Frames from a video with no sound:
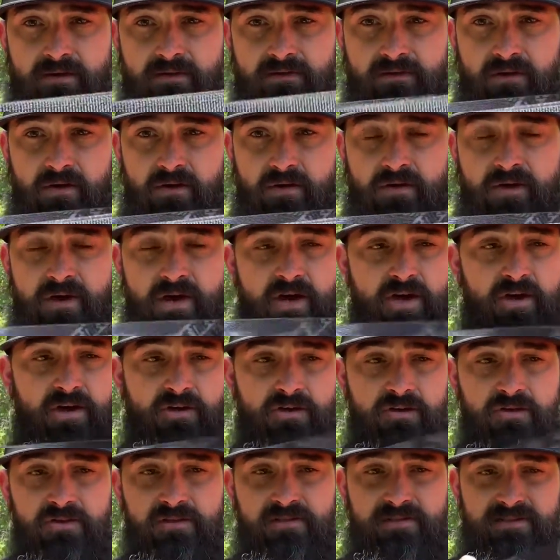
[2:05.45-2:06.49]
So
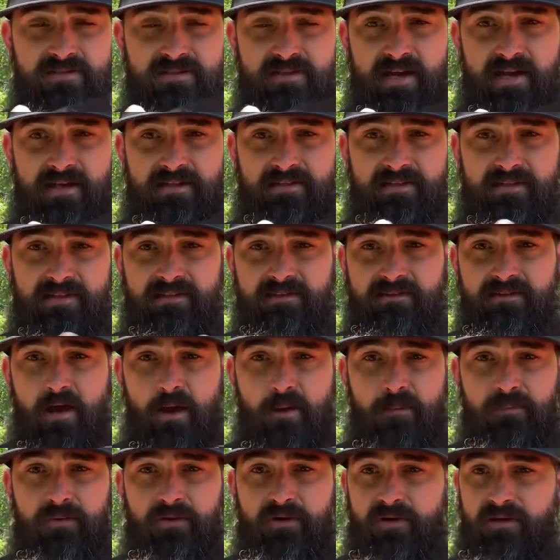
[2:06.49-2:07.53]
you can slide this,
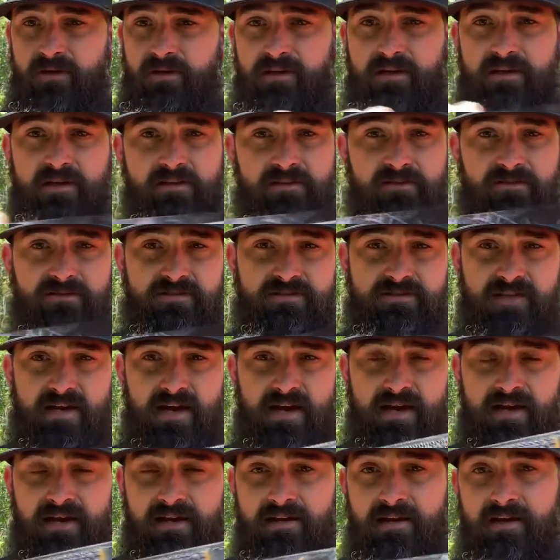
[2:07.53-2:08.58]
put it either
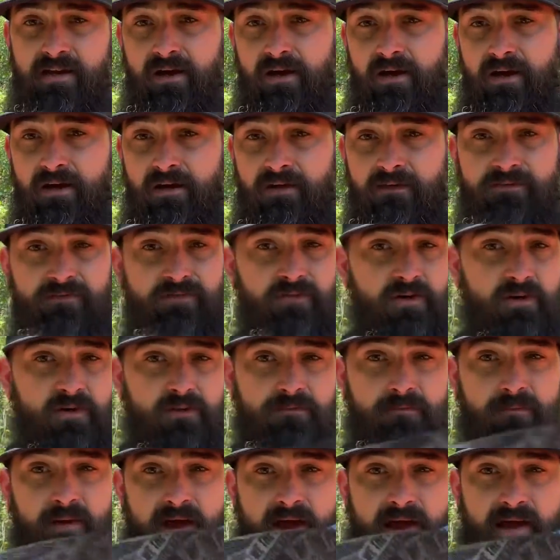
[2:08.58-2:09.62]
side, uh, front,
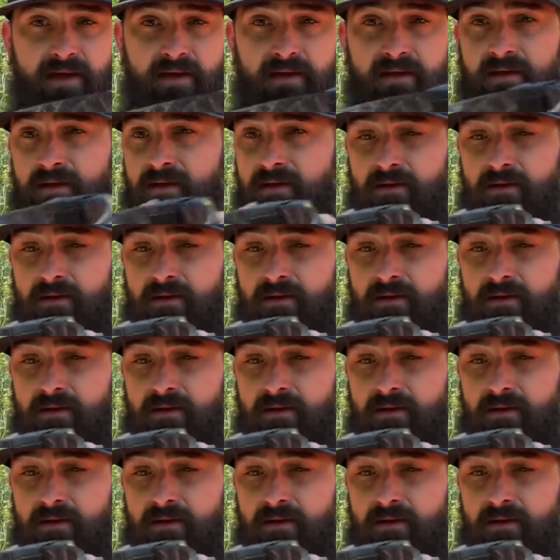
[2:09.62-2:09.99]
back,